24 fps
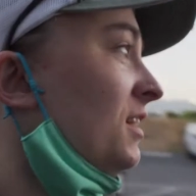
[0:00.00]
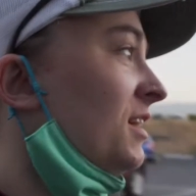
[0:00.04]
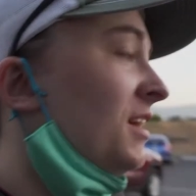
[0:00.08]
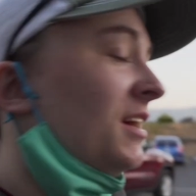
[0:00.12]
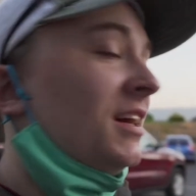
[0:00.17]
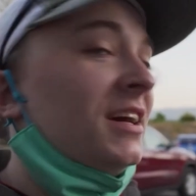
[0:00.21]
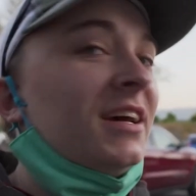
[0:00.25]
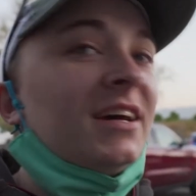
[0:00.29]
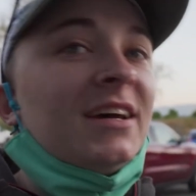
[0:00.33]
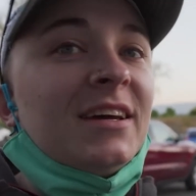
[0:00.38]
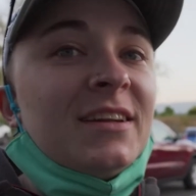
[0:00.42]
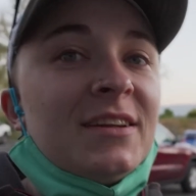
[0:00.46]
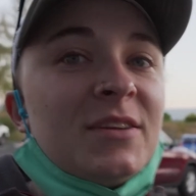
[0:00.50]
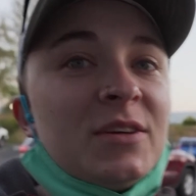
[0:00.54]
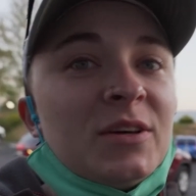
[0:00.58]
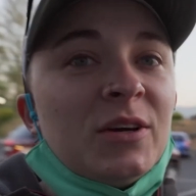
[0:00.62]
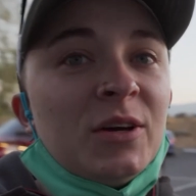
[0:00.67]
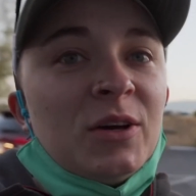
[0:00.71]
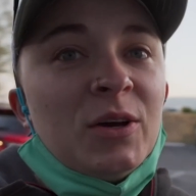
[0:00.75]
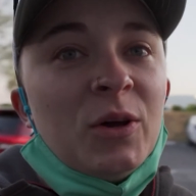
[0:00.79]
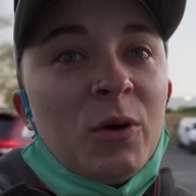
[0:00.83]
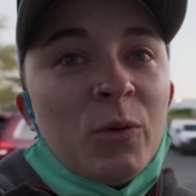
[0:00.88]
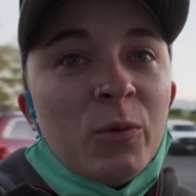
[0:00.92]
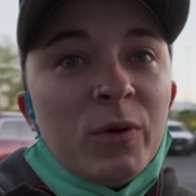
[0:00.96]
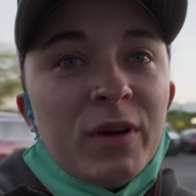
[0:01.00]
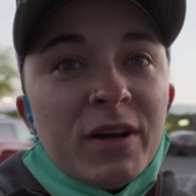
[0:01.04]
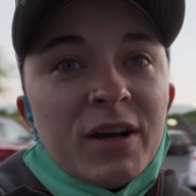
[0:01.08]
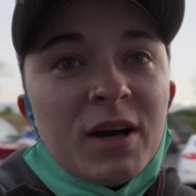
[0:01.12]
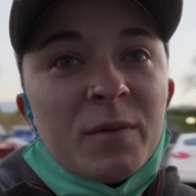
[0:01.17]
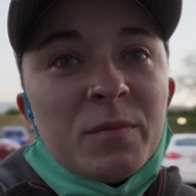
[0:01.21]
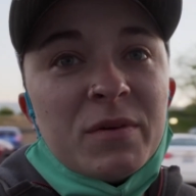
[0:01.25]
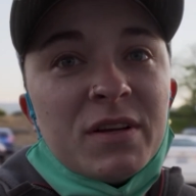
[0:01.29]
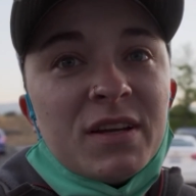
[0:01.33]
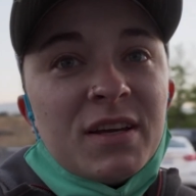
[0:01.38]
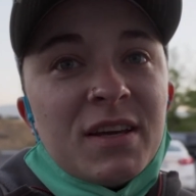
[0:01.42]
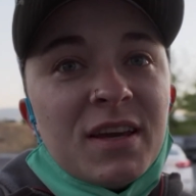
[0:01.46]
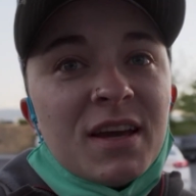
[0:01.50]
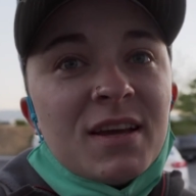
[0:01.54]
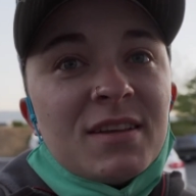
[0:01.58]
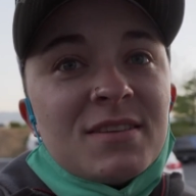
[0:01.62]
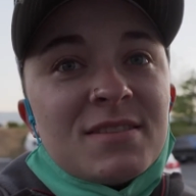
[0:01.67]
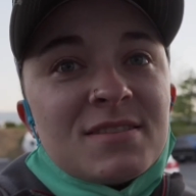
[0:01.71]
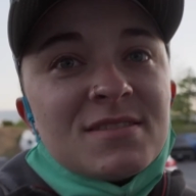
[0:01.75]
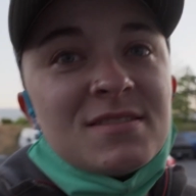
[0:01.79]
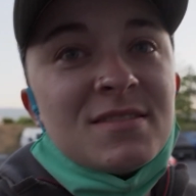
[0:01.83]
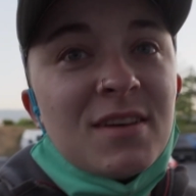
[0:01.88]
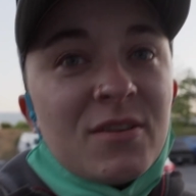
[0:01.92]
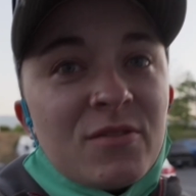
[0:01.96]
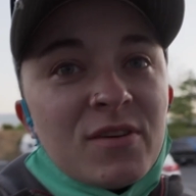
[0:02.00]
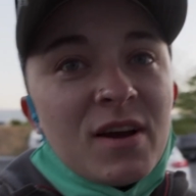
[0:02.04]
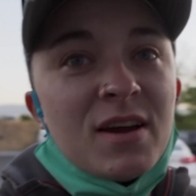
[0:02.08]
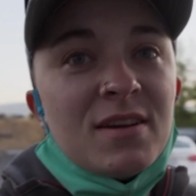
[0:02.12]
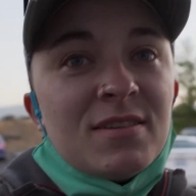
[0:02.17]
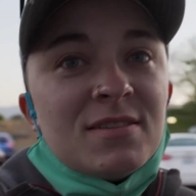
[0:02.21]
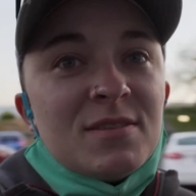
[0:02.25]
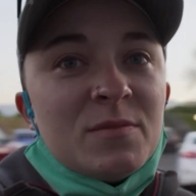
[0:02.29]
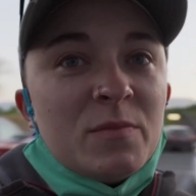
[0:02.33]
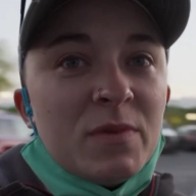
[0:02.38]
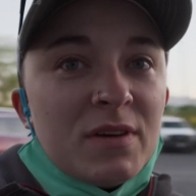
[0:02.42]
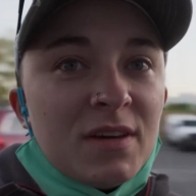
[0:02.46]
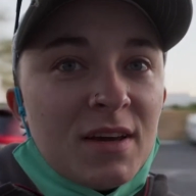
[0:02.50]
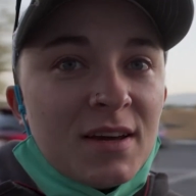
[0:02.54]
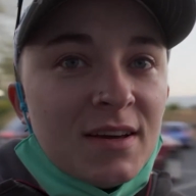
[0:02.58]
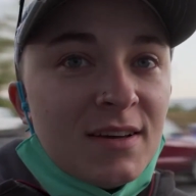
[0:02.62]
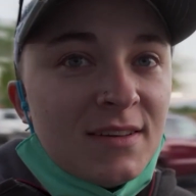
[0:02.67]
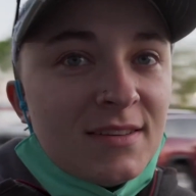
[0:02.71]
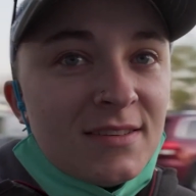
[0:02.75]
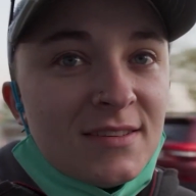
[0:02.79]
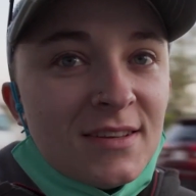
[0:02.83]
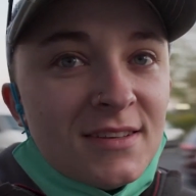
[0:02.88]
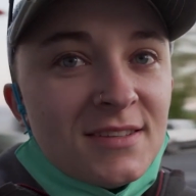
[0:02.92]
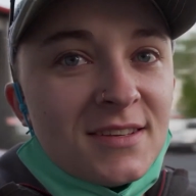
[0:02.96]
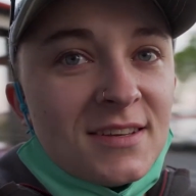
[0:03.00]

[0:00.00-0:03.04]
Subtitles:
and we opted against sunrise because,